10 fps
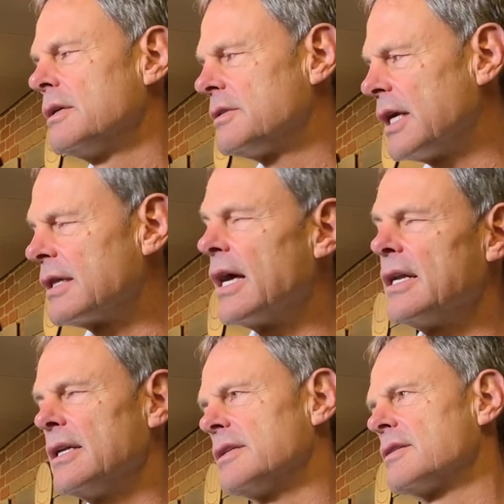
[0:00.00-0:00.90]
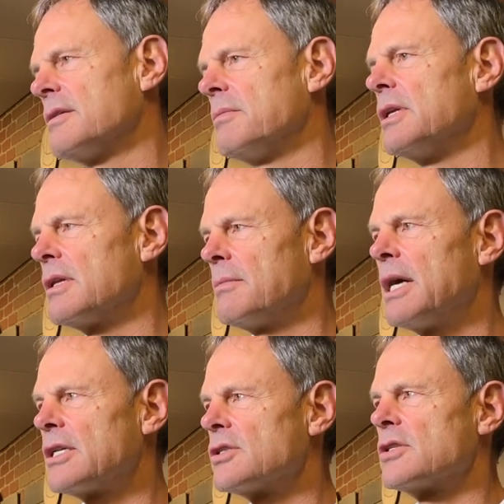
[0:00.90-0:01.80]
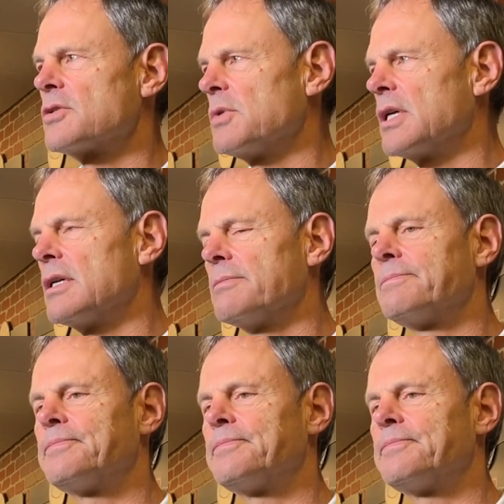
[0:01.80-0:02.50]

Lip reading: take that into the matches this weekend.